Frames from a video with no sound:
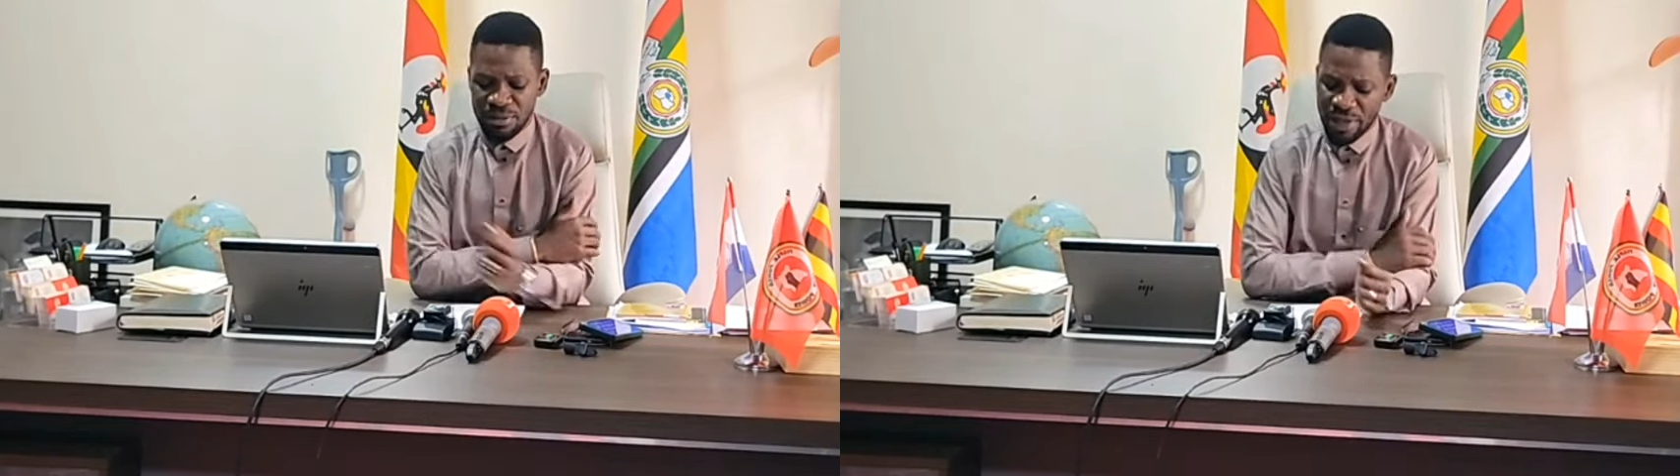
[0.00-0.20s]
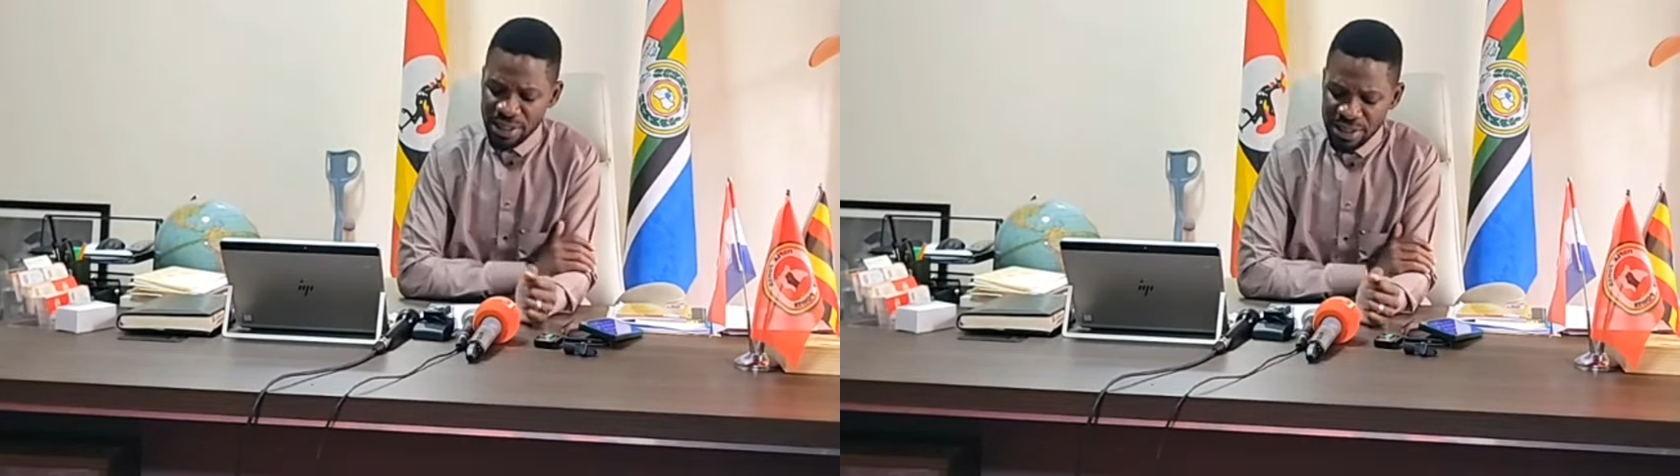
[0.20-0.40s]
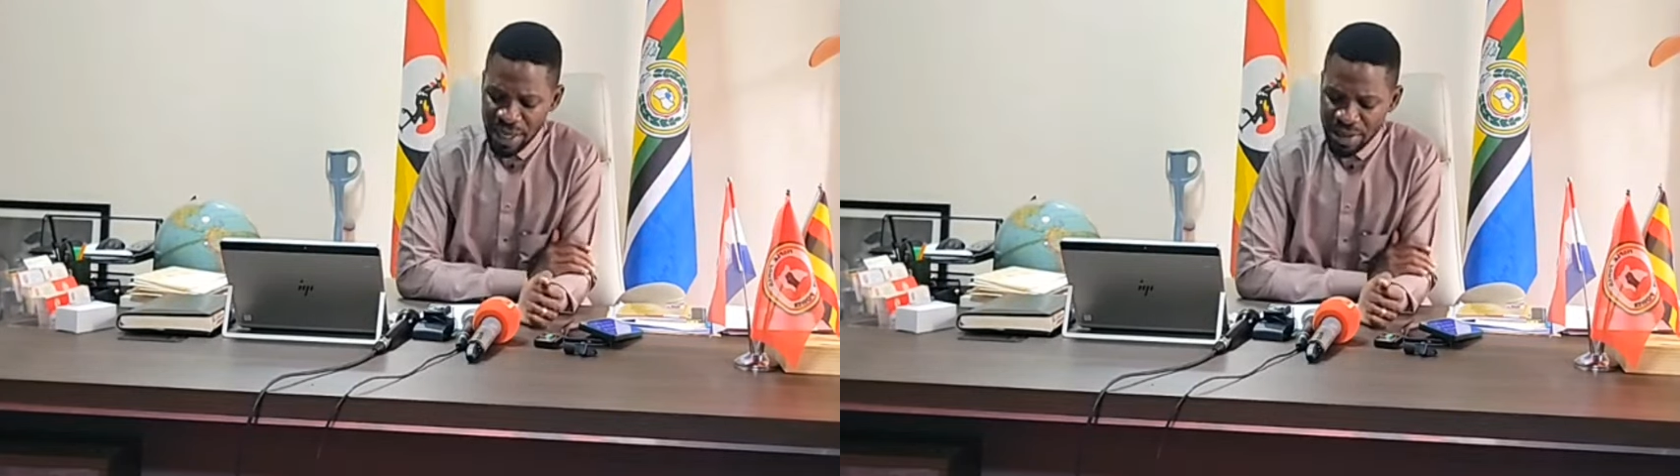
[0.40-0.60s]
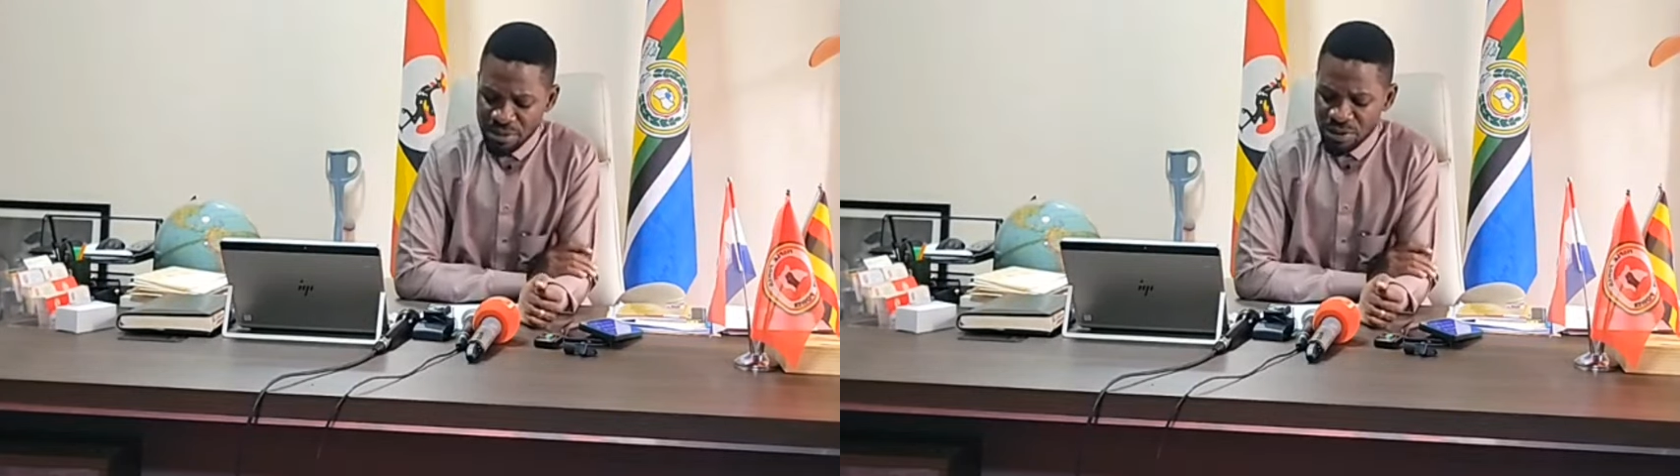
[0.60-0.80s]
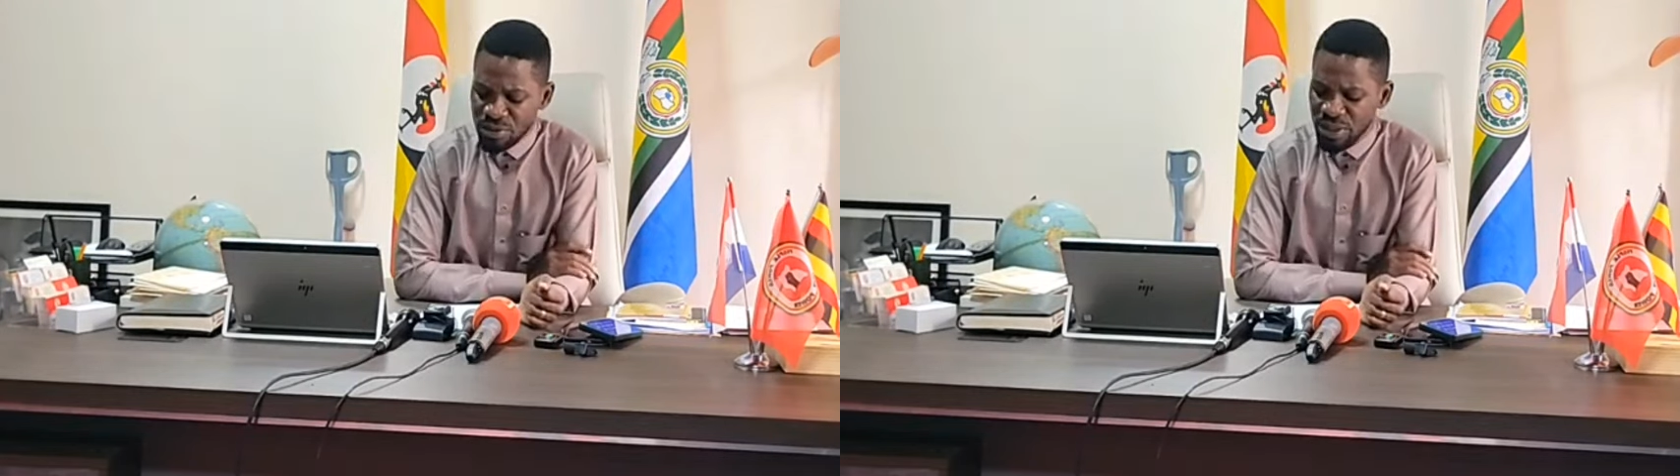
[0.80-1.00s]
many
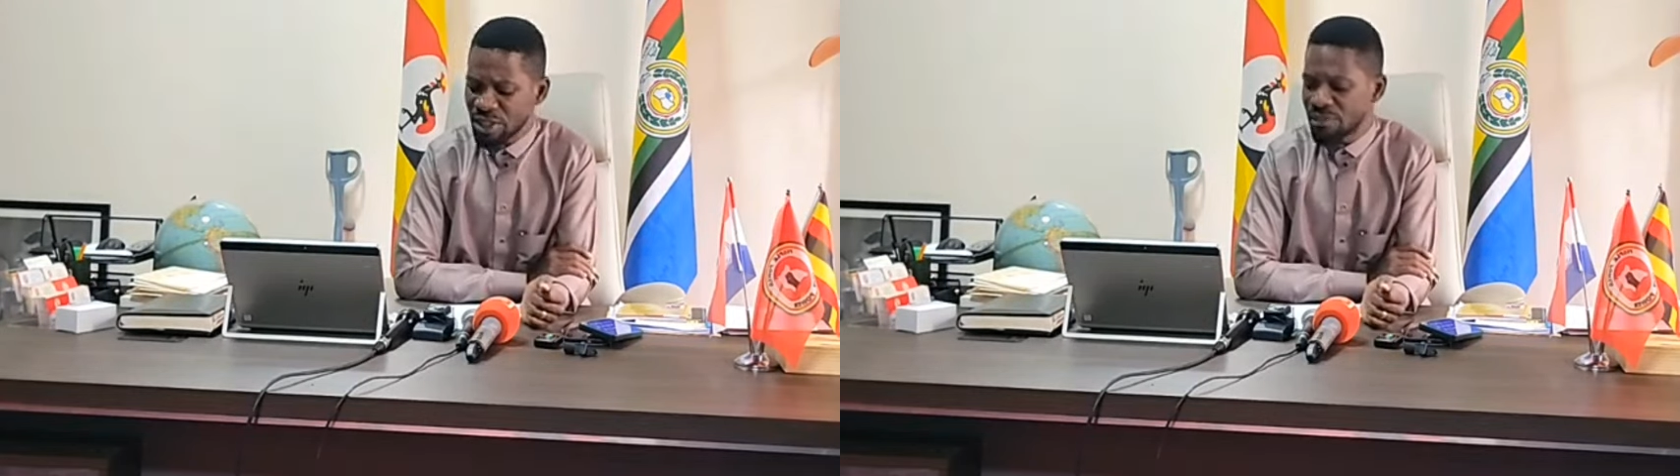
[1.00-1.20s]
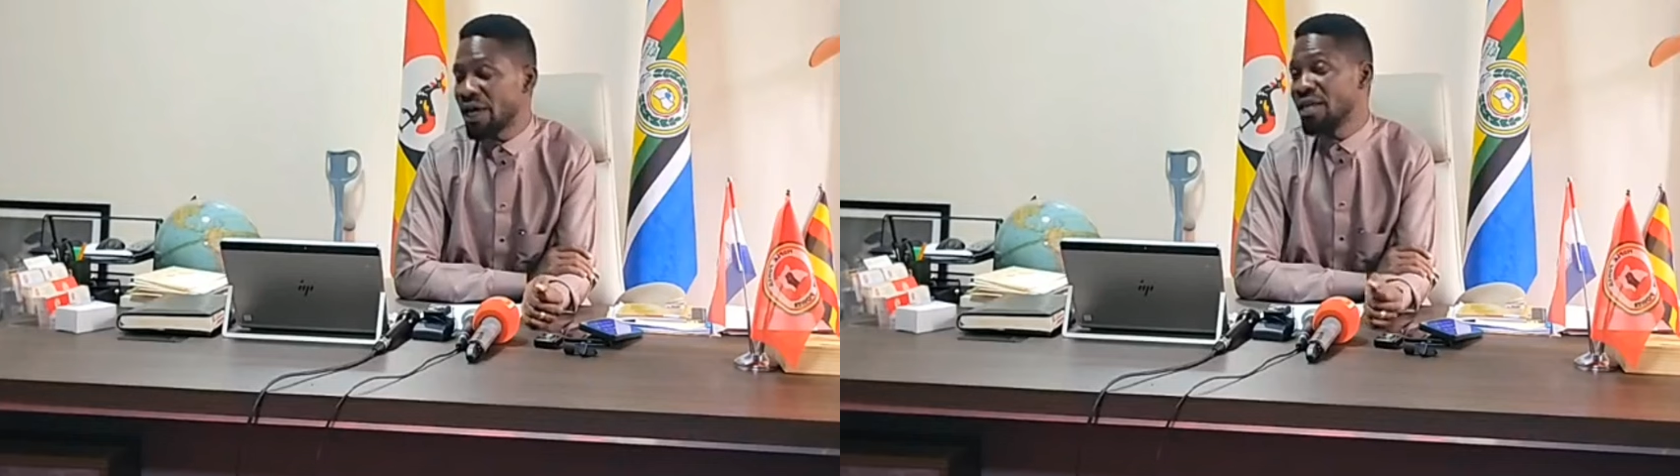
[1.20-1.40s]
times regime